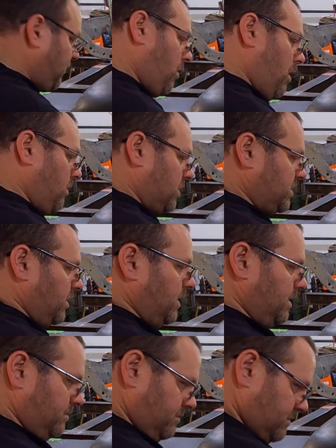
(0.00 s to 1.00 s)
for what we're
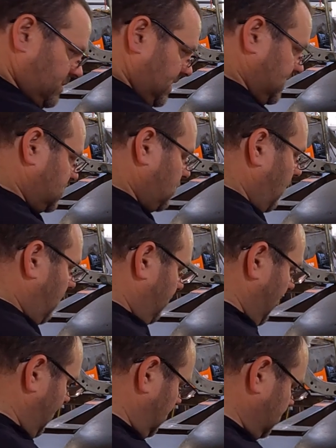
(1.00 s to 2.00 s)
doing, it's 12
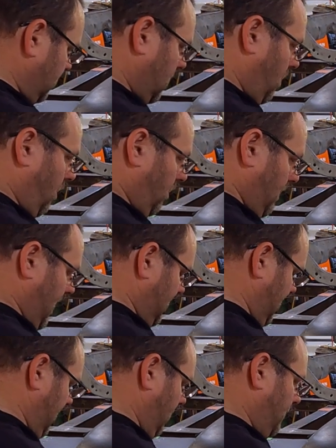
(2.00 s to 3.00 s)
pounds in the car right
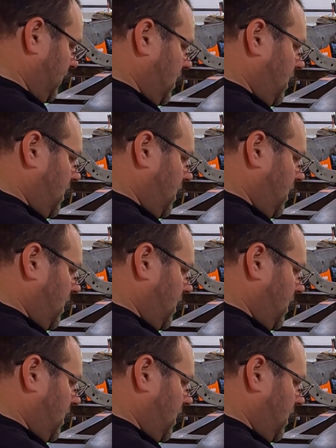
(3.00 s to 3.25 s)
now.